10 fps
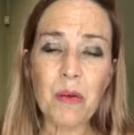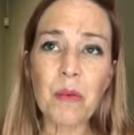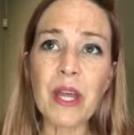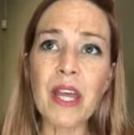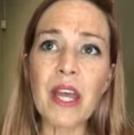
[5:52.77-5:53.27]

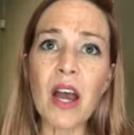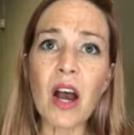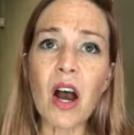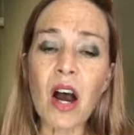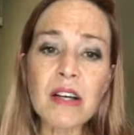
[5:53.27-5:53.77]
we
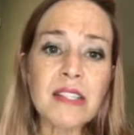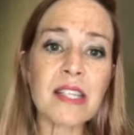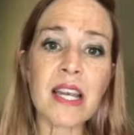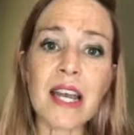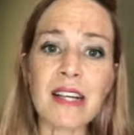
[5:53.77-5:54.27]
are
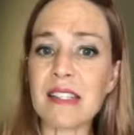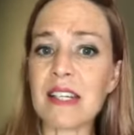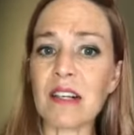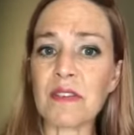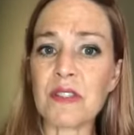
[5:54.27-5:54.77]
setting
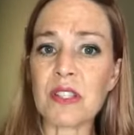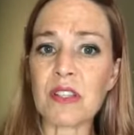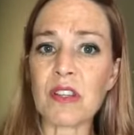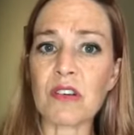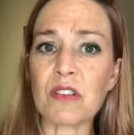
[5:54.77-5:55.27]

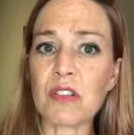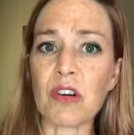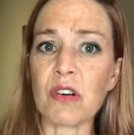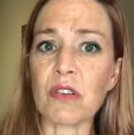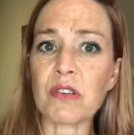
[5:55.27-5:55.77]
ourselves those
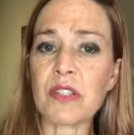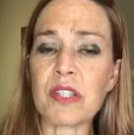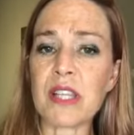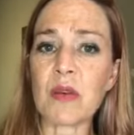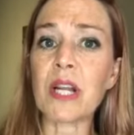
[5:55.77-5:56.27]

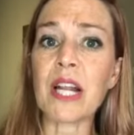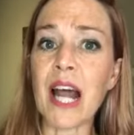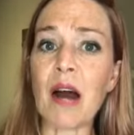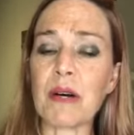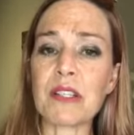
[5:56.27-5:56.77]
goals that will
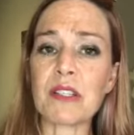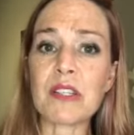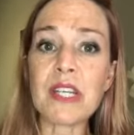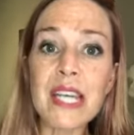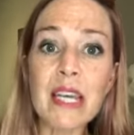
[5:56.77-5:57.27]
allow us
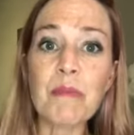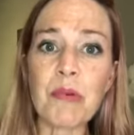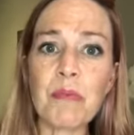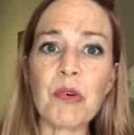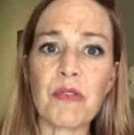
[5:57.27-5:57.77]
to
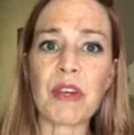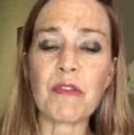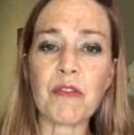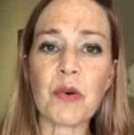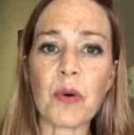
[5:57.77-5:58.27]
keep moving
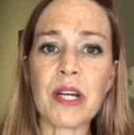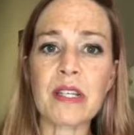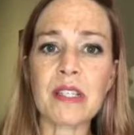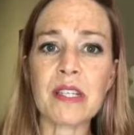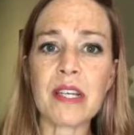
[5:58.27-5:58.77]
forward.